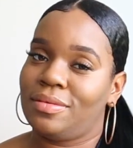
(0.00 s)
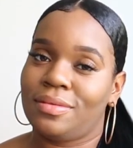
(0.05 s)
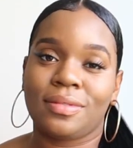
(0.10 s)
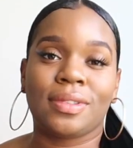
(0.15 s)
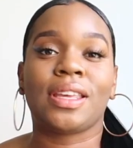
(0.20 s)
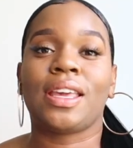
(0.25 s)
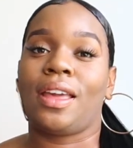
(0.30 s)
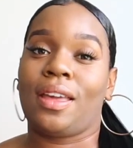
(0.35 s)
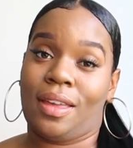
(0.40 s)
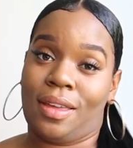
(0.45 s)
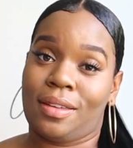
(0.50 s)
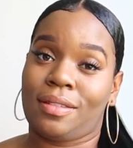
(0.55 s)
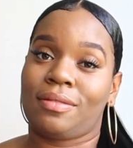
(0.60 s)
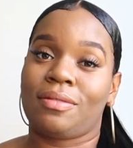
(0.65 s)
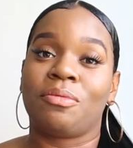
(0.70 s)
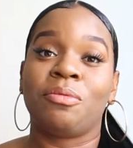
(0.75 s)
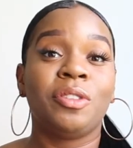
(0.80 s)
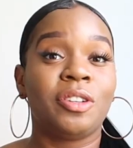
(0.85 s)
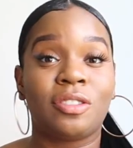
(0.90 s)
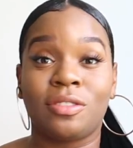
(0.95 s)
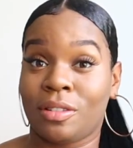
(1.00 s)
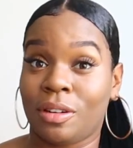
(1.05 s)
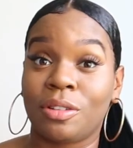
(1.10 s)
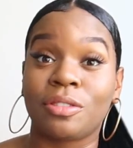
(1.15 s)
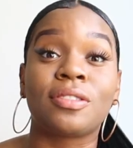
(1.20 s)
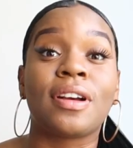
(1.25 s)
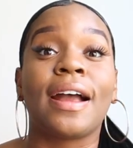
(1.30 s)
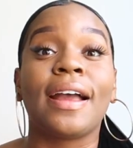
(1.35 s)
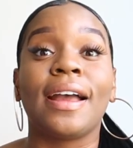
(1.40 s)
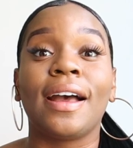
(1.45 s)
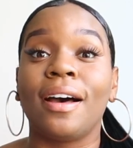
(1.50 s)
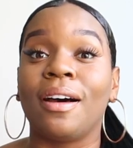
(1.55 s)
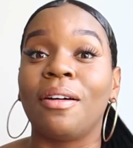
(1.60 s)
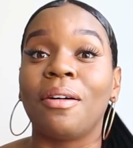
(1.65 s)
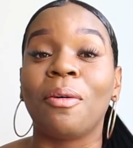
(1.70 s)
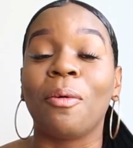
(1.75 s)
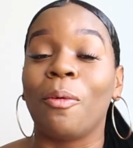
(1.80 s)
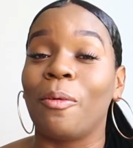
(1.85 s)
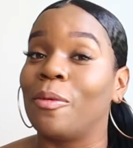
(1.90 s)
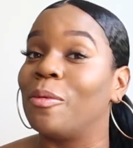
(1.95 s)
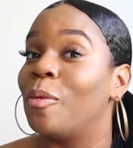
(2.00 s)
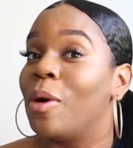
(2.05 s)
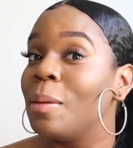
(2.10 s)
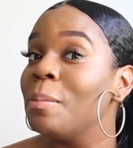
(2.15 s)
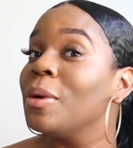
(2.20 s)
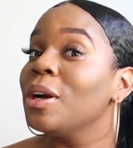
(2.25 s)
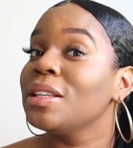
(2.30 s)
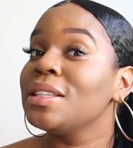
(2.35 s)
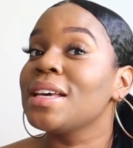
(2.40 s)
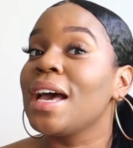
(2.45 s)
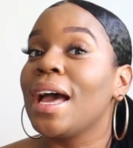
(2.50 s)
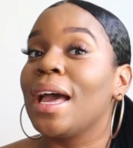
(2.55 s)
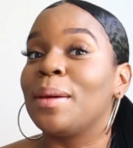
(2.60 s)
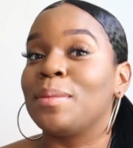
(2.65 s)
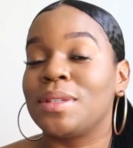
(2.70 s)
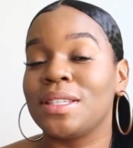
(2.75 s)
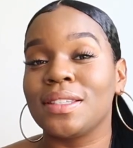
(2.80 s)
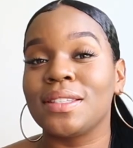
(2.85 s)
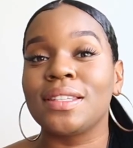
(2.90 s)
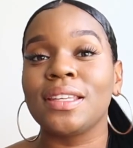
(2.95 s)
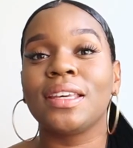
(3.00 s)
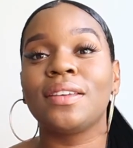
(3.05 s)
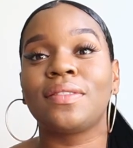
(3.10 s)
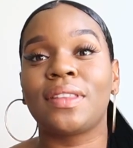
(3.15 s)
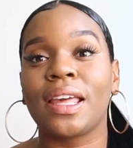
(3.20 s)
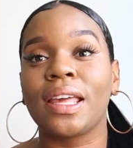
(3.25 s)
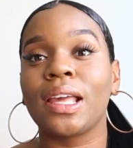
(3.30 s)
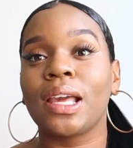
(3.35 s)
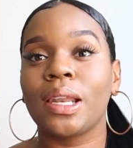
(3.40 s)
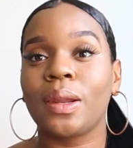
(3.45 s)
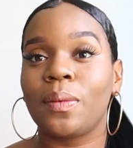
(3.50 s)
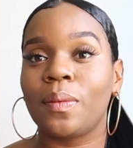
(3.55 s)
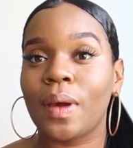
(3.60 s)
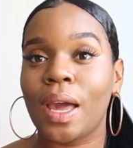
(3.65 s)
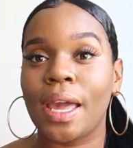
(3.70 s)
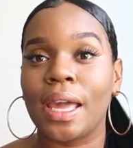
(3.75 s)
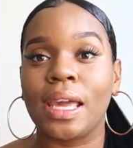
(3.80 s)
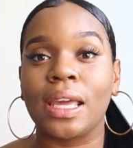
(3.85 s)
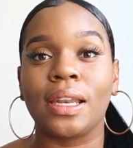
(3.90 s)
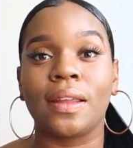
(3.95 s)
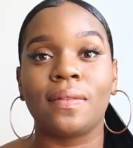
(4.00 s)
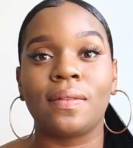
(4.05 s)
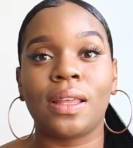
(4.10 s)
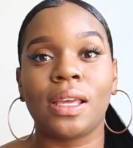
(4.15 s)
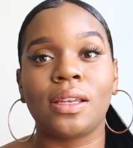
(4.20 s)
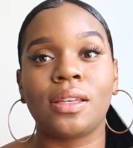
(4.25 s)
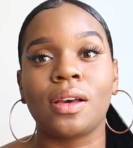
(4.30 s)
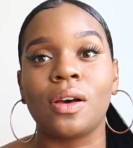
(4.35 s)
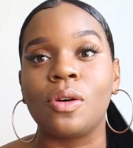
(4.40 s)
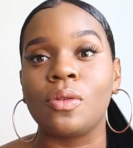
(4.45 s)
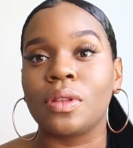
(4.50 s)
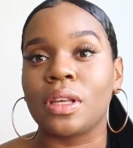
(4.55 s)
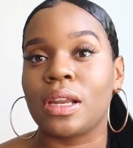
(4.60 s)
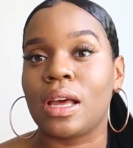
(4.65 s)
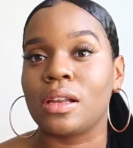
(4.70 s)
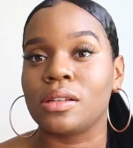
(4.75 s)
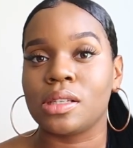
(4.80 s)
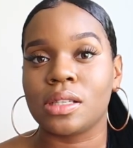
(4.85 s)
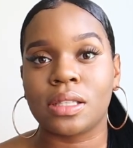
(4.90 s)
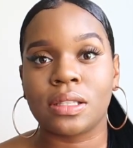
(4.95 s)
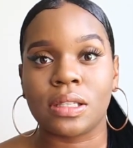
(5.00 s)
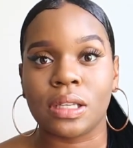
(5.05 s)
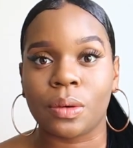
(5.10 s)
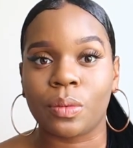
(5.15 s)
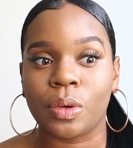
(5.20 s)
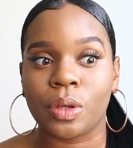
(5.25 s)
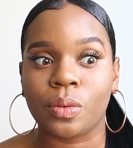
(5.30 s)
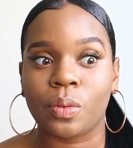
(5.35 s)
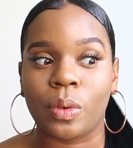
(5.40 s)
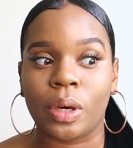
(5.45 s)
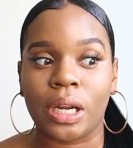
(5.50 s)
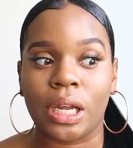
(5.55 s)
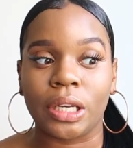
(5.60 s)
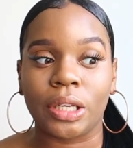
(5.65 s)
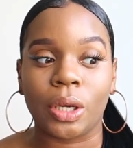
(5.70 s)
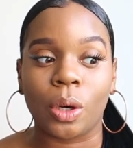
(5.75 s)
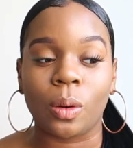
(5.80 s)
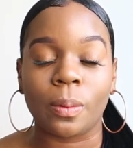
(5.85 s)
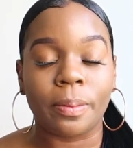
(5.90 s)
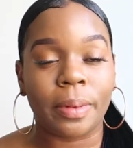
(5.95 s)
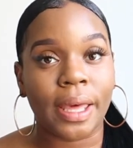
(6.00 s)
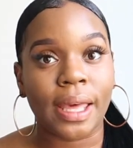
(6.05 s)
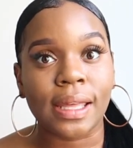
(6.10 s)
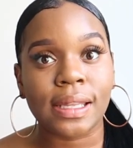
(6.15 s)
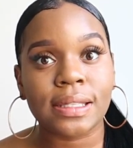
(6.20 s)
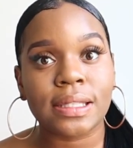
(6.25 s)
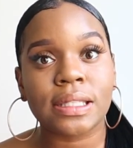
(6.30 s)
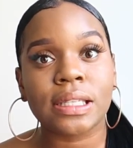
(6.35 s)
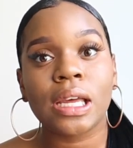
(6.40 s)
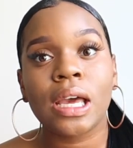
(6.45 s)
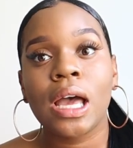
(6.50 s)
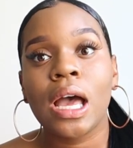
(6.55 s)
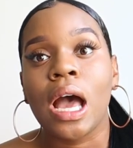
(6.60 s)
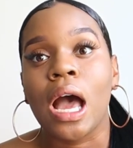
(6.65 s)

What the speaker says: Yeah, we're just gonna try out one more time to see if they get it right, and if they don't, then I'll just stick with what I know best.